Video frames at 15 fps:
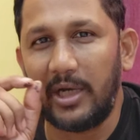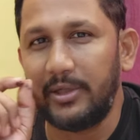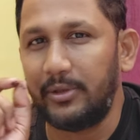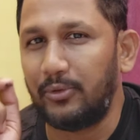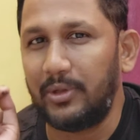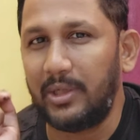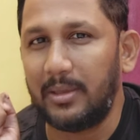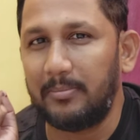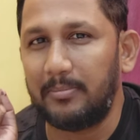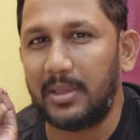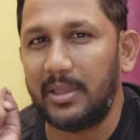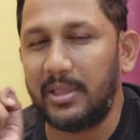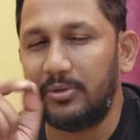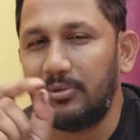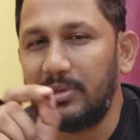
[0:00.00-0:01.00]
inode
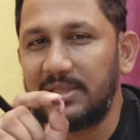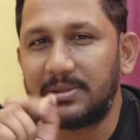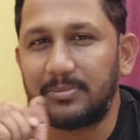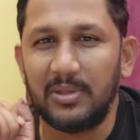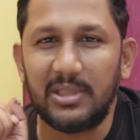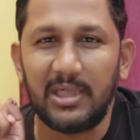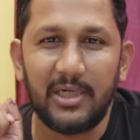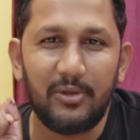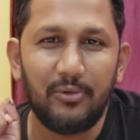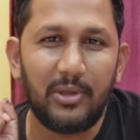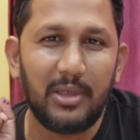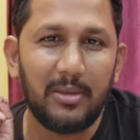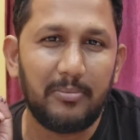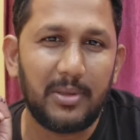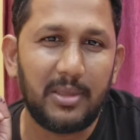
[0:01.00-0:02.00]
number. It will display the
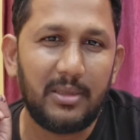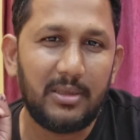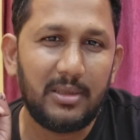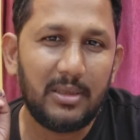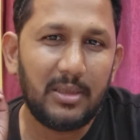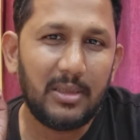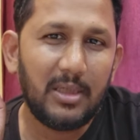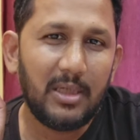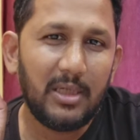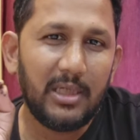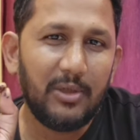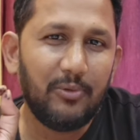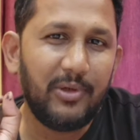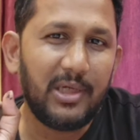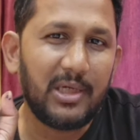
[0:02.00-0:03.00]
inode number.
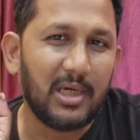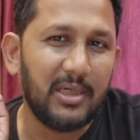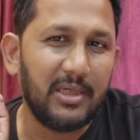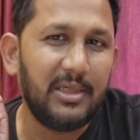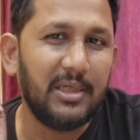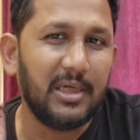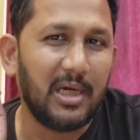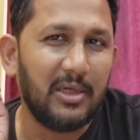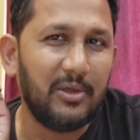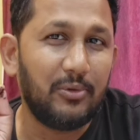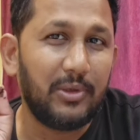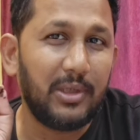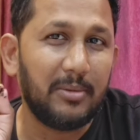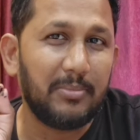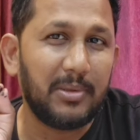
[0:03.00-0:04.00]
Unique
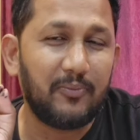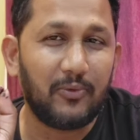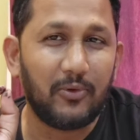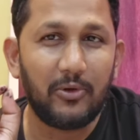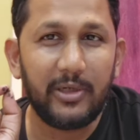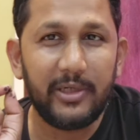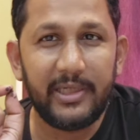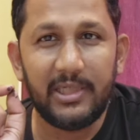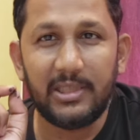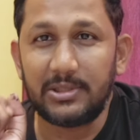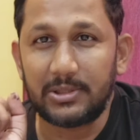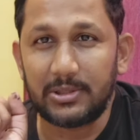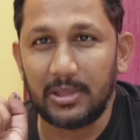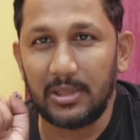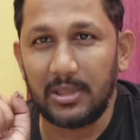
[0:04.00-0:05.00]
inode number for
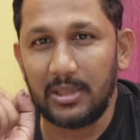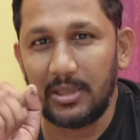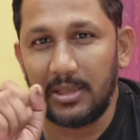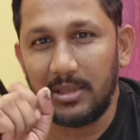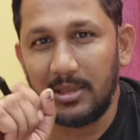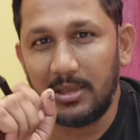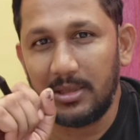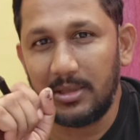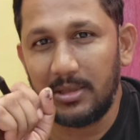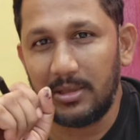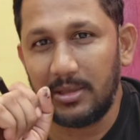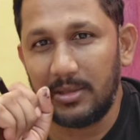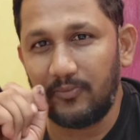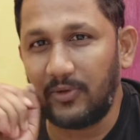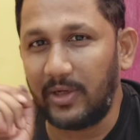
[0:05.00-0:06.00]
each
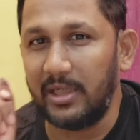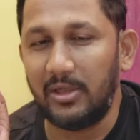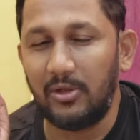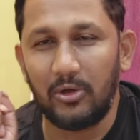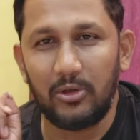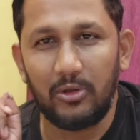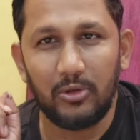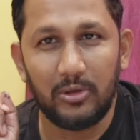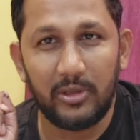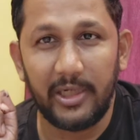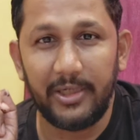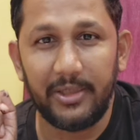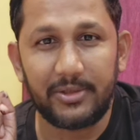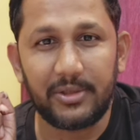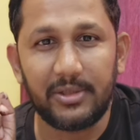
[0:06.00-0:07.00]
file or
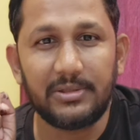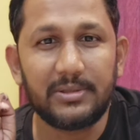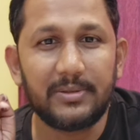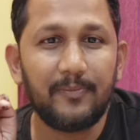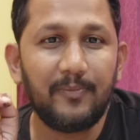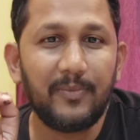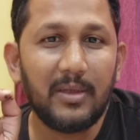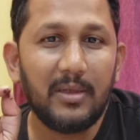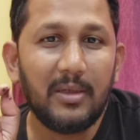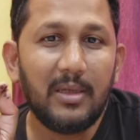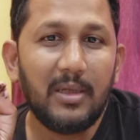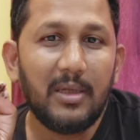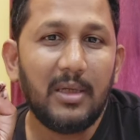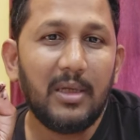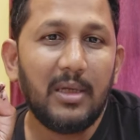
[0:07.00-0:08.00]
directories.
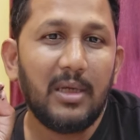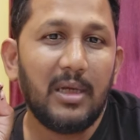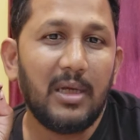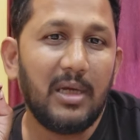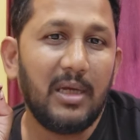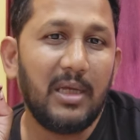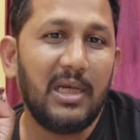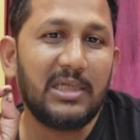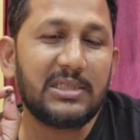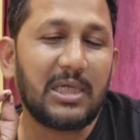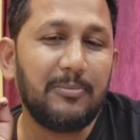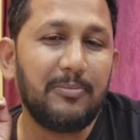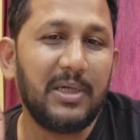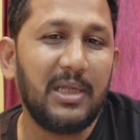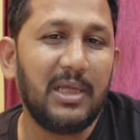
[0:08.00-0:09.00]

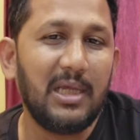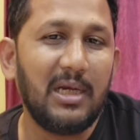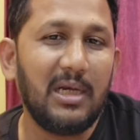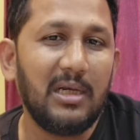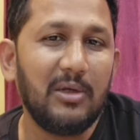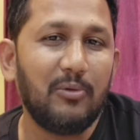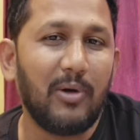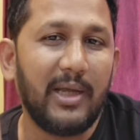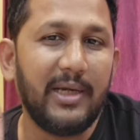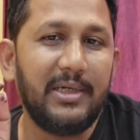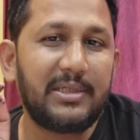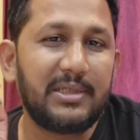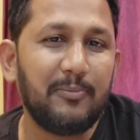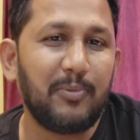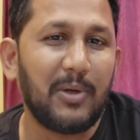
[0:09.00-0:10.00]
ls-l 1
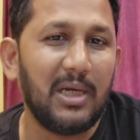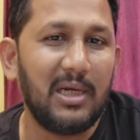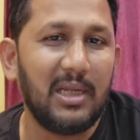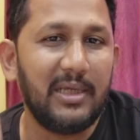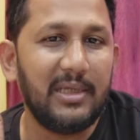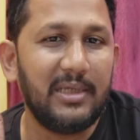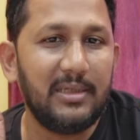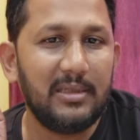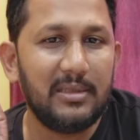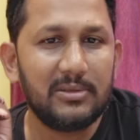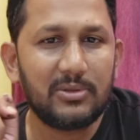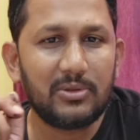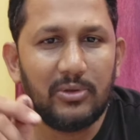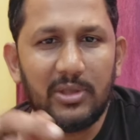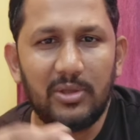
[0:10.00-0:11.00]
entry per line,
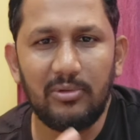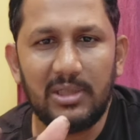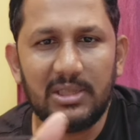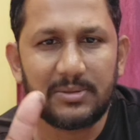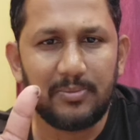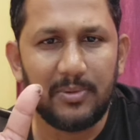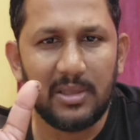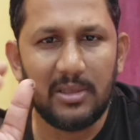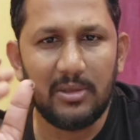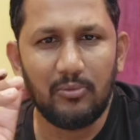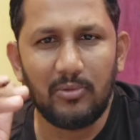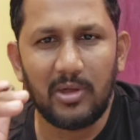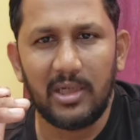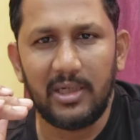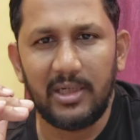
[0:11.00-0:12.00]
so it will display
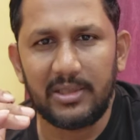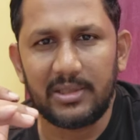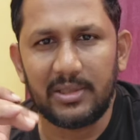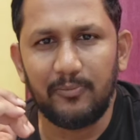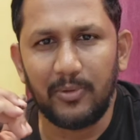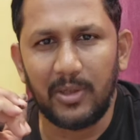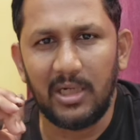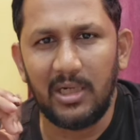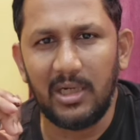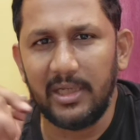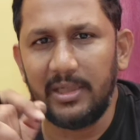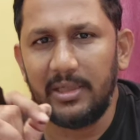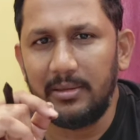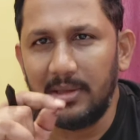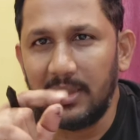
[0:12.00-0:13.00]
1 entry per
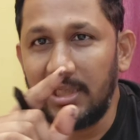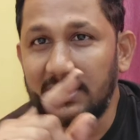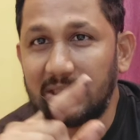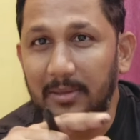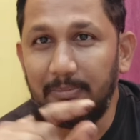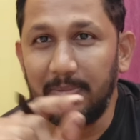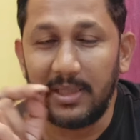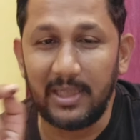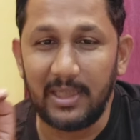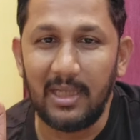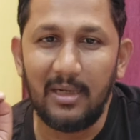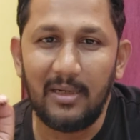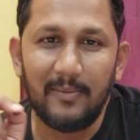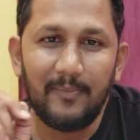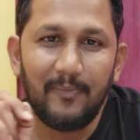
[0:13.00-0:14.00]
line.
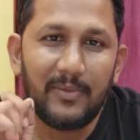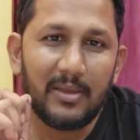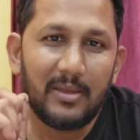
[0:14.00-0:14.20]
ls-l.